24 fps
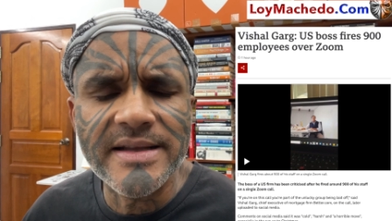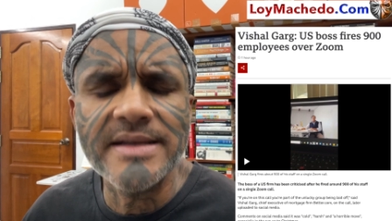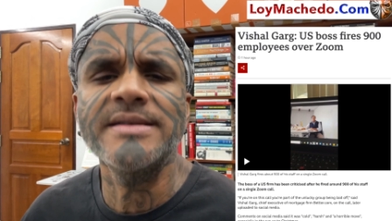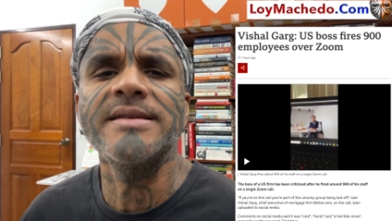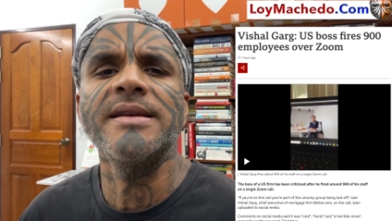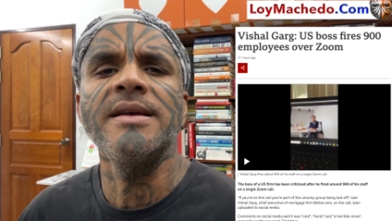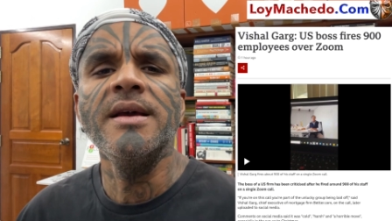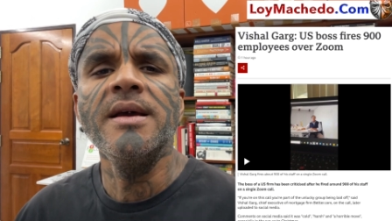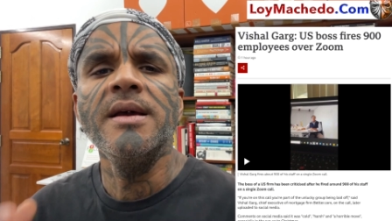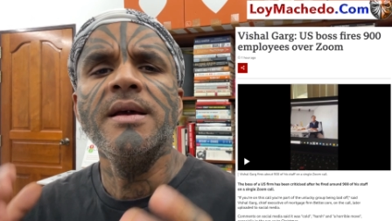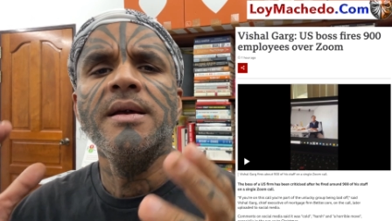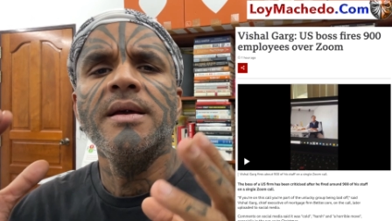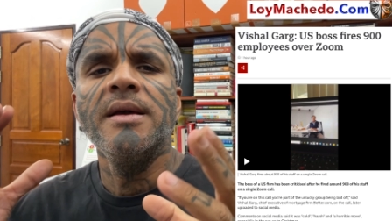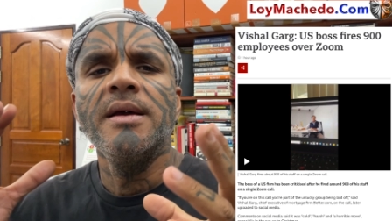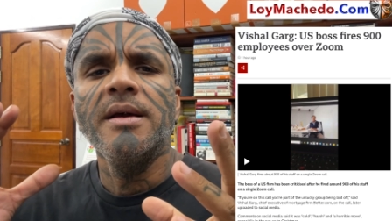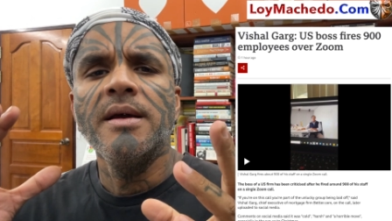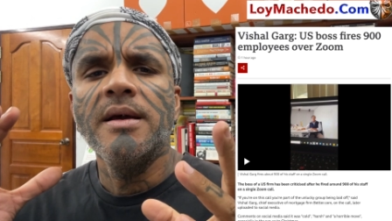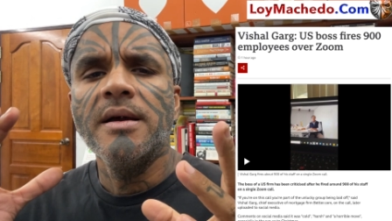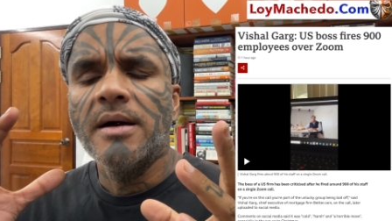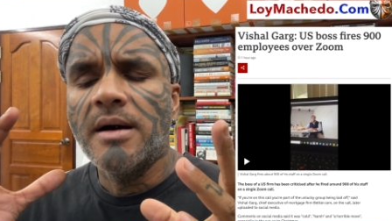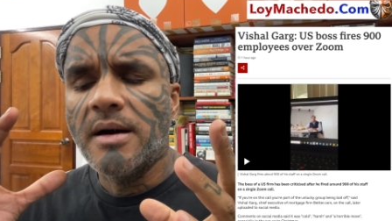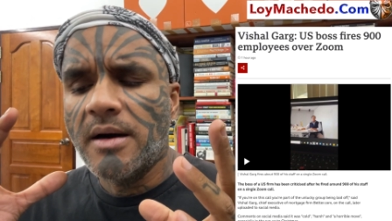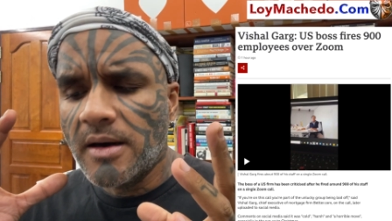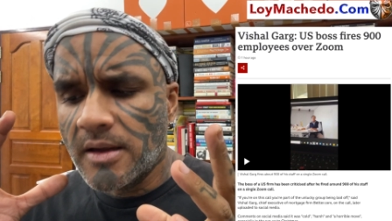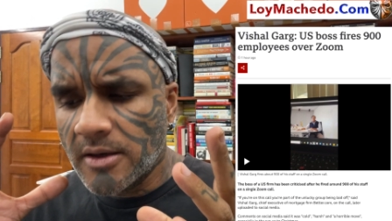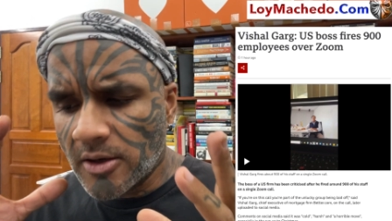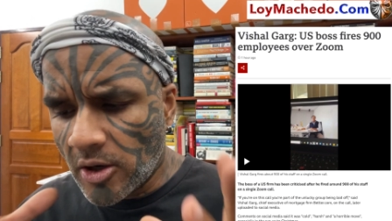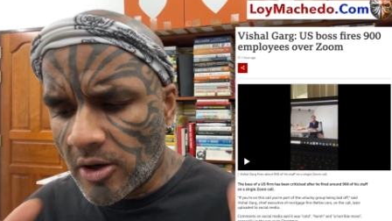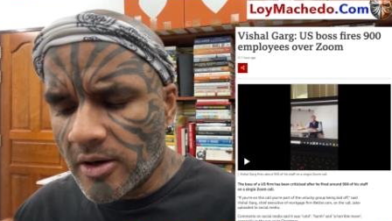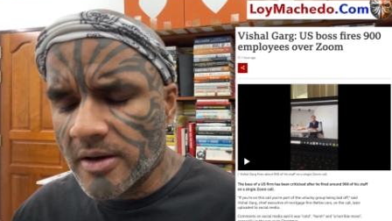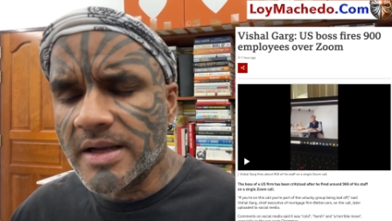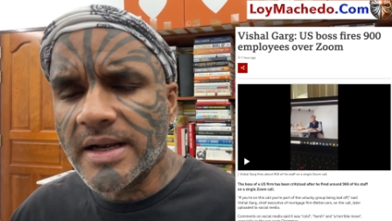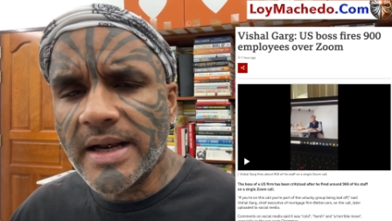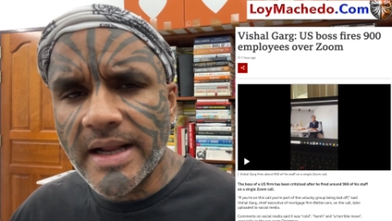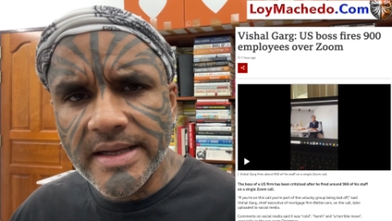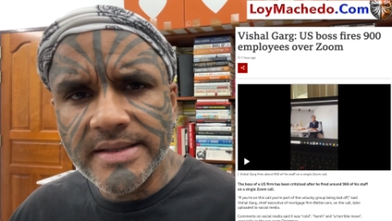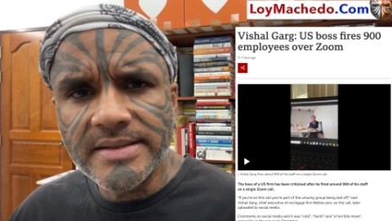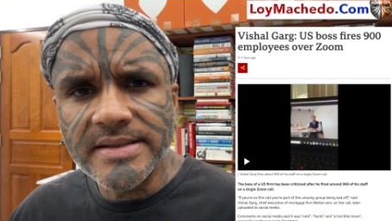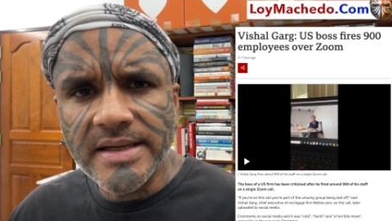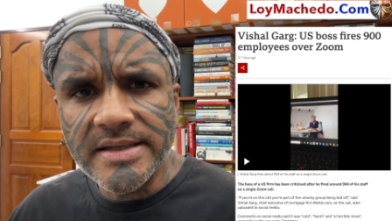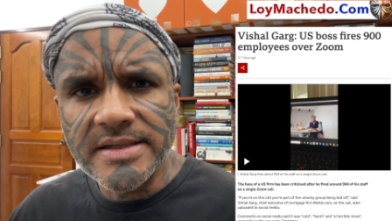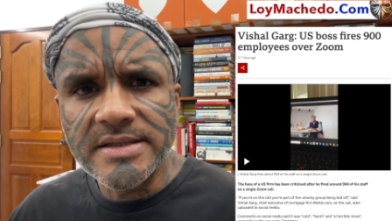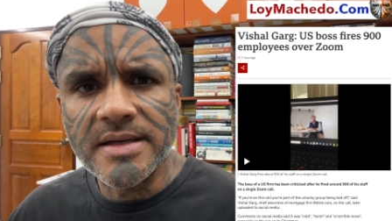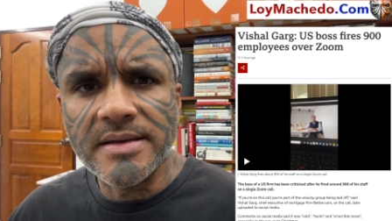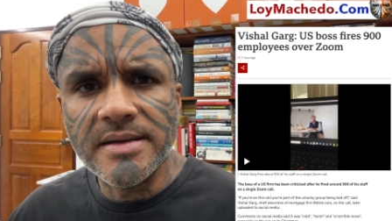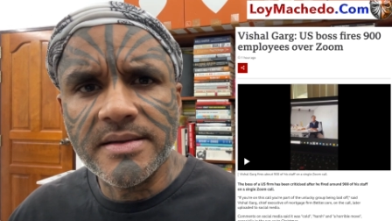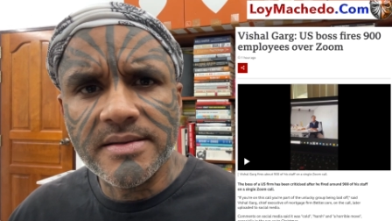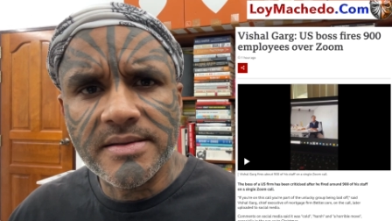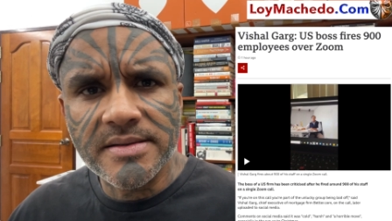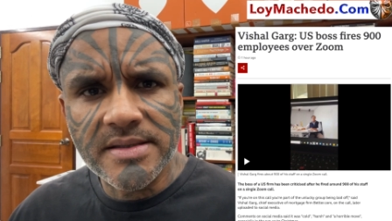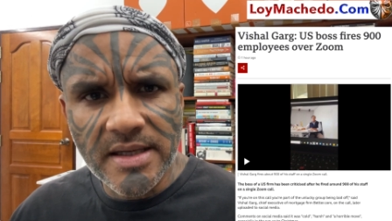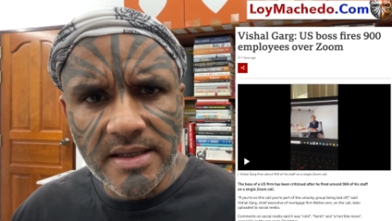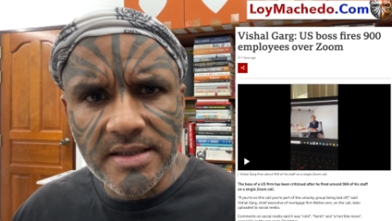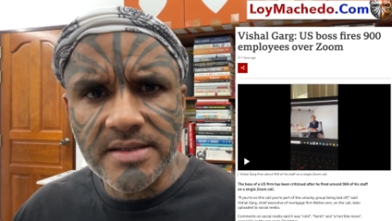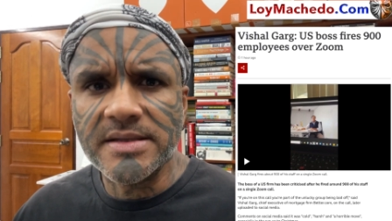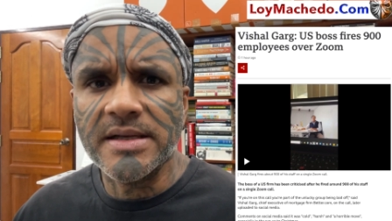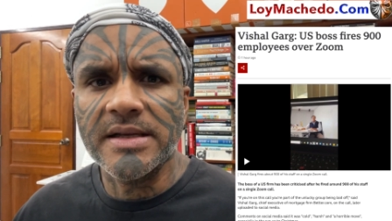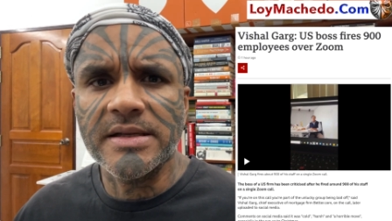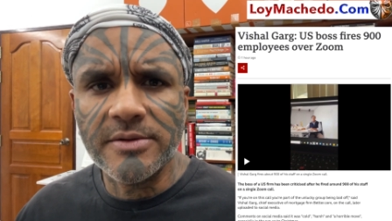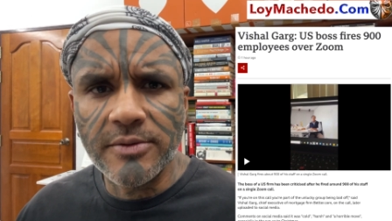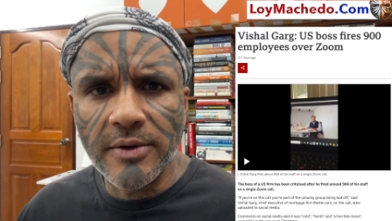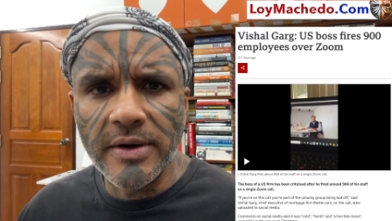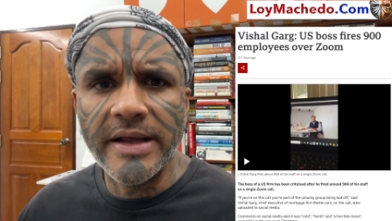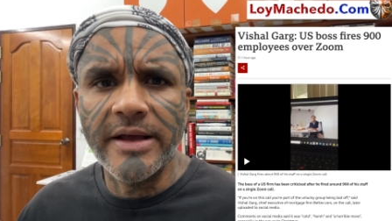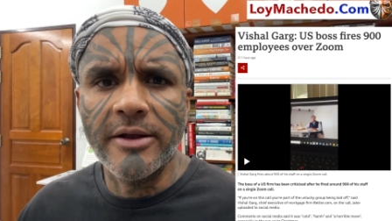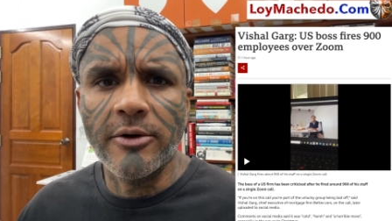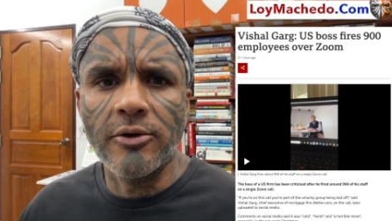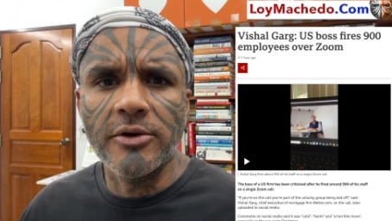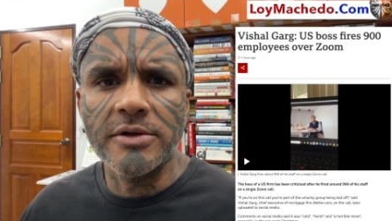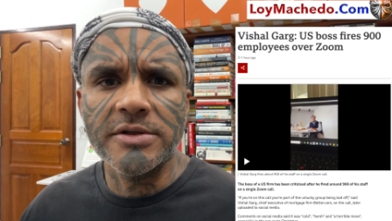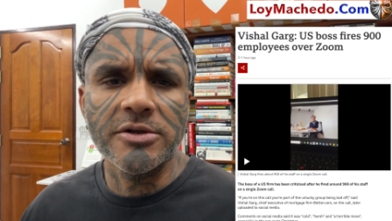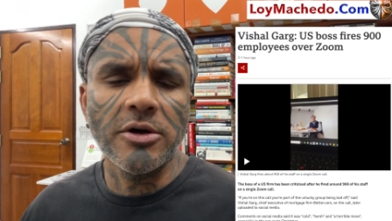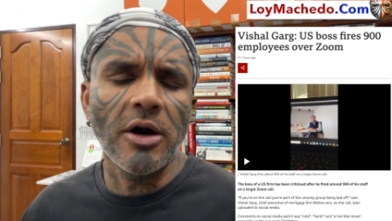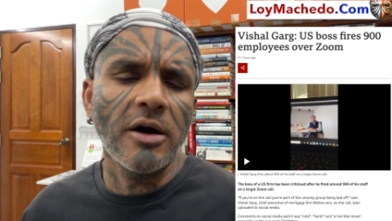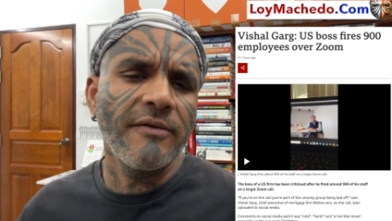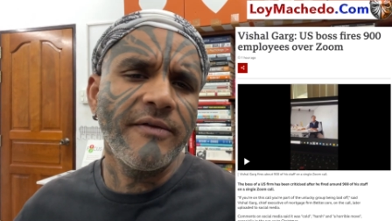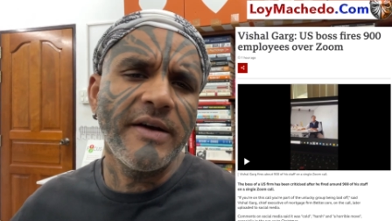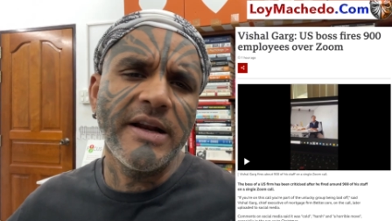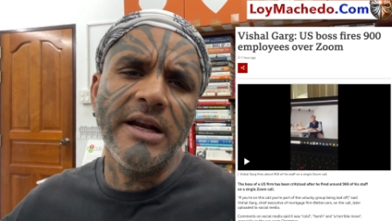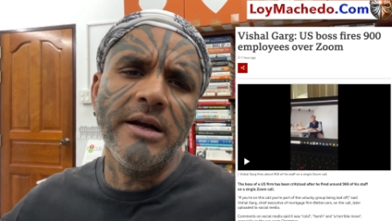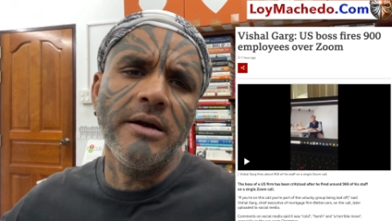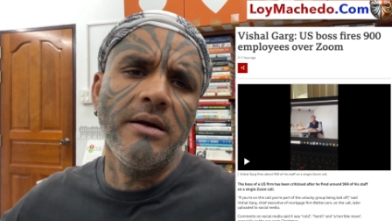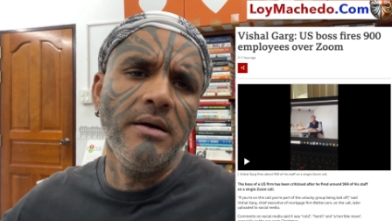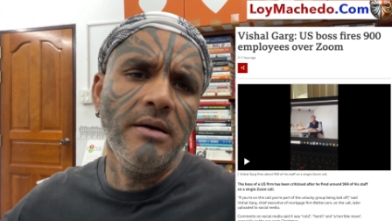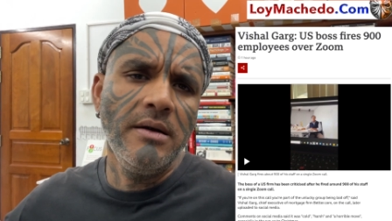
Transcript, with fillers: this? An organization successfully grows not when it